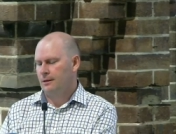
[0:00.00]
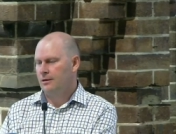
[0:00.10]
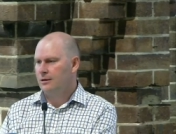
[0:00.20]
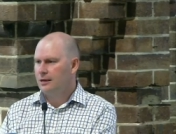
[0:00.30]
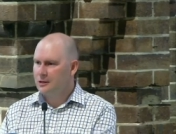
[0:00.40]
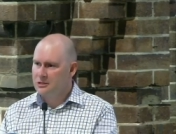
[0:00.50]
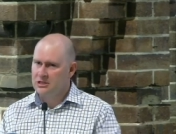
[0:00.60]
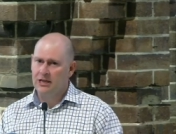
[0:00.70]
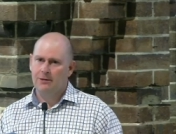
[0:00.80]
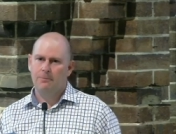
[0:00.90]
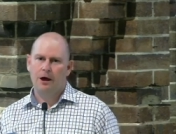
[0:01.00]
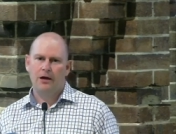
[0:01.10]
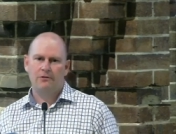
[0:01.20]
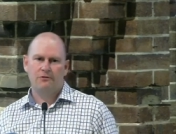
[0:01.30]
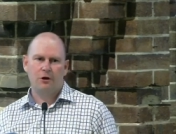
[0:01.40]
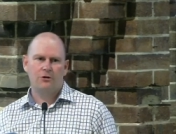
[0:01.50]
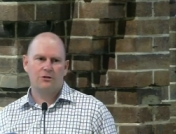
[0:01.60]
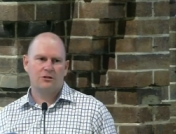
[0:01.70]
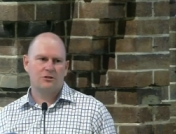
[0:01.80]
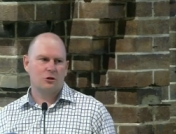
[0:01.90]
In the second part, he
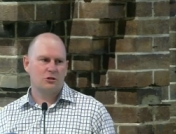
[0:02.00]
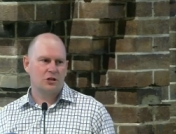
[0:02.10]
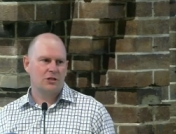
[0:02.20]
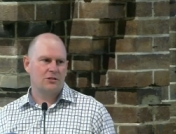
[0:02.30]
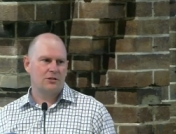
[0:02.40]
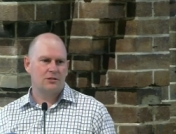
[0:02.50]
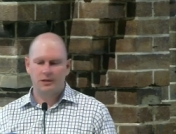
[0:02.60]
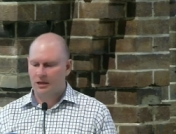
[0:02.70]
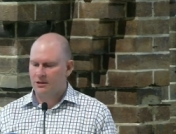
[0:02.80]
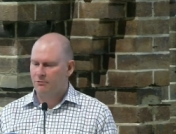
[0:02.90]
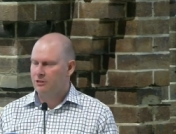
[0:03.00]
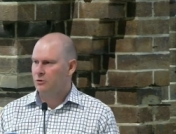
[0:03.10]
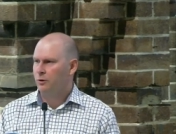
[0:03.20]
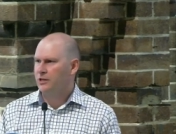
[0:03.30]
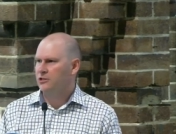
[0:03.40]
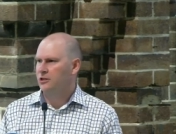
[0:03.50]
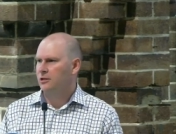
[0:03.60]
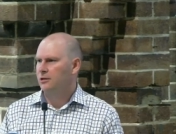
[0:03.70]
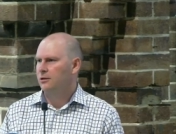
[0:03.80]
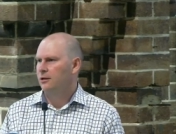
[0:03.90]
focuses on Jesus' death and
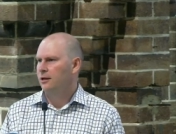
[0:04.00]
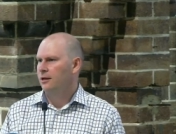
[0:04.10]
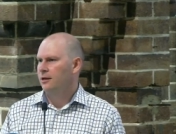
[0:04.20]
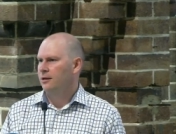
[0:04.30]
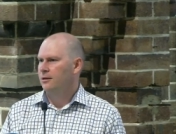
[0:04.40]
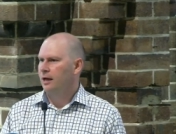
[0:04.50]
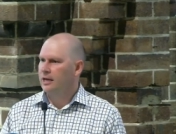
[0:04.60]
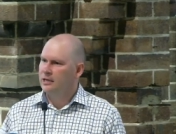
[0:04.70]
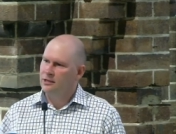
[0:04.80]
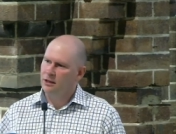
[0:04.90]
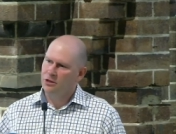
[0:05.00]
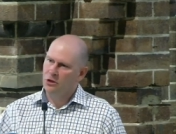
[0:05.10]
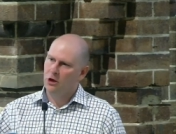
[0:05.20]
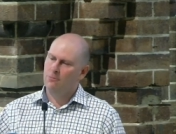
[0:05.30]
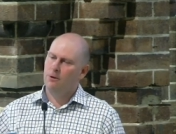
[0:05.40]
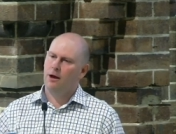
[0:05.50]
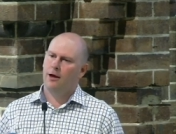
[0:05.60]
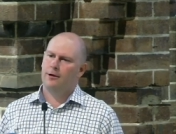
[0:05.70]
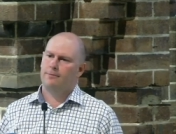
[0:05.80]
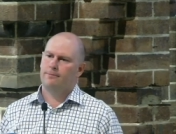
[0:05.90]
resurrection. And in the third
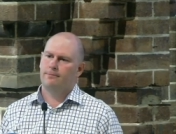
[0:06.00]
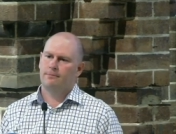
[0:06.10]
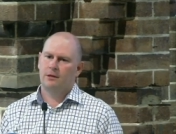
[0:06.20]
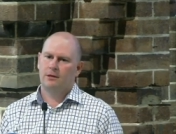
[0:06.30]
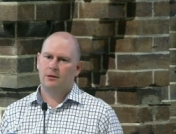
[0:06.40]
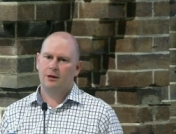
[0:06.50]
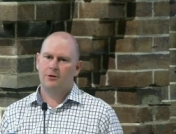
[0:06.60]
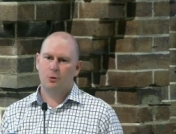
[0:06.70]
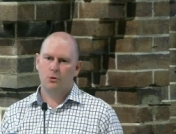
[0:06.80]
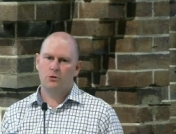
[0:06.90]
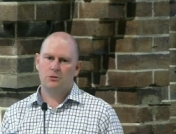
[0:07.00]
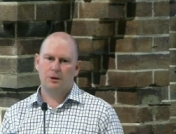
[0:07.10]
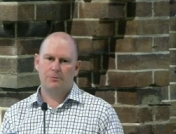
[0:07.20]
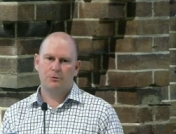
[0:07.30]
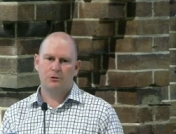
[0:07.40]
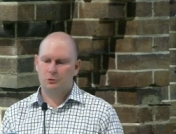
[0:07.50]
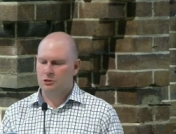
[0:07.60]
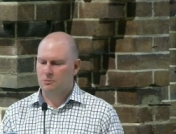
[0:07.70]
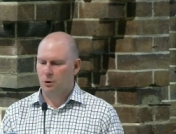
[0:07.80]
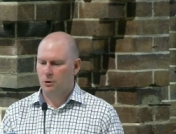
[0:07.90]
part, he calls people to
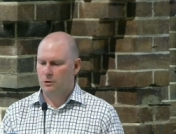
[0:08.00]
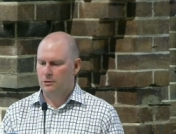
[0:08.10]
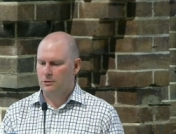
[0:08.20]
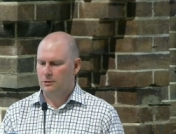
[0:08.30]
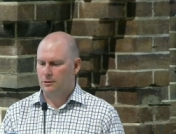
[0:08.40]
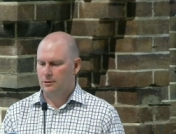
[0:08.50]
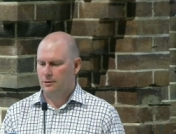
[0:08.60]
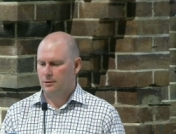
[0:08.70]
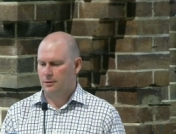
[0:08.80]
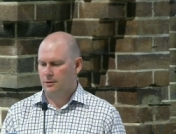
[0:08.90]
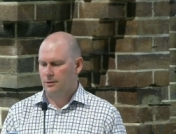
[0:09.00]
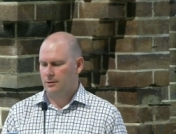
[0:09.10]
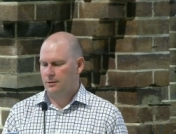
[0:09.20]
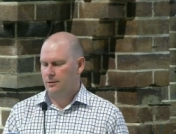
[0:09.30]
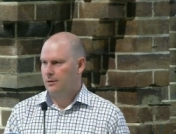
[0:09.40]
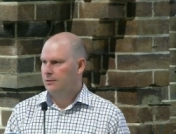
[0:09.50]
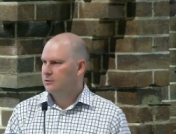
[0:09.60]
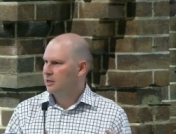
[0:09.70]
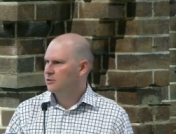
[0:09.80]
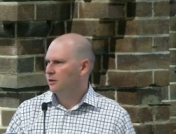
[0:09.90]
respond.
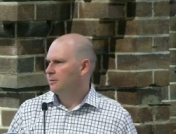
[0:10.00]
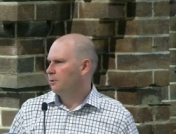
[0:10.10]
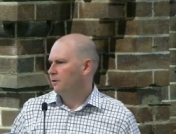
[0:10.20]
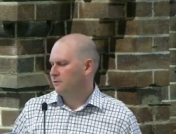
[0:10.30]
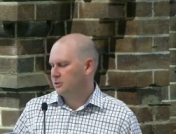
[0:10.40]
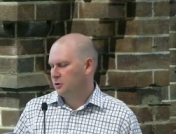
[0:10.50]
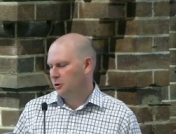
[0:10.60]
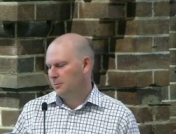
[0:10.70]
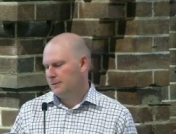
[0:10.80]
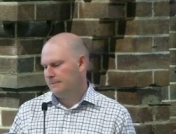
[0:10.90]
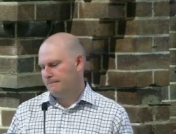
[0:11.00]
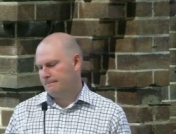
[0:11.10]
Sounds like the perfect sermon.